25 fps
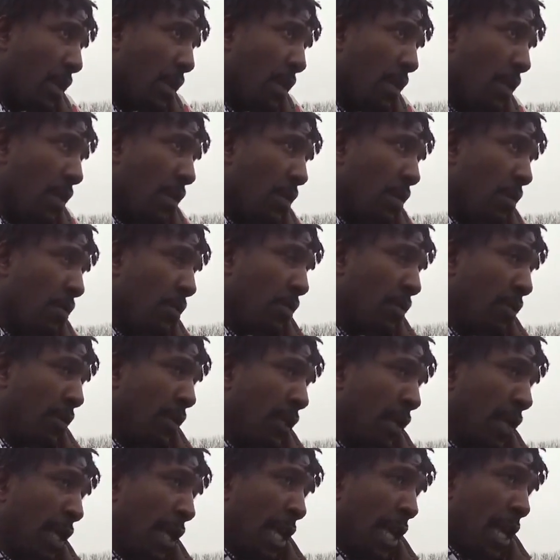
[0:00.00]
What's wrong with
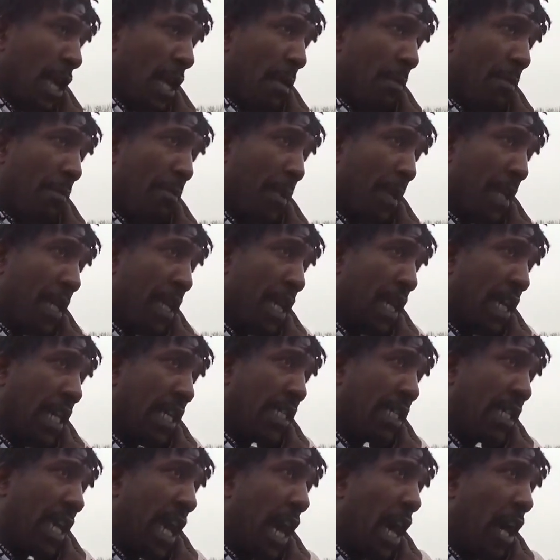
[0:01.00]
that?
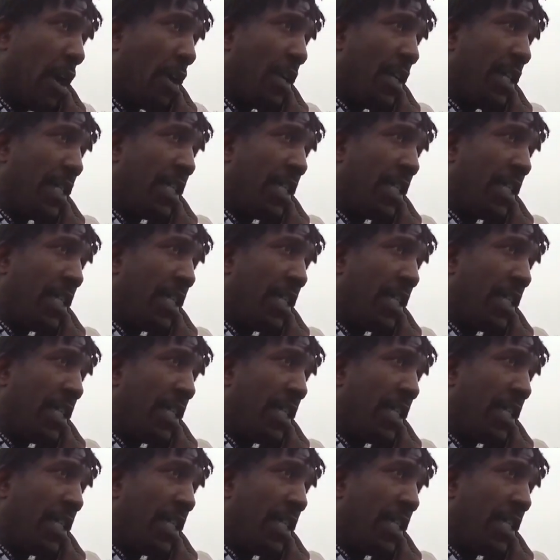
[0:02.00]
Because all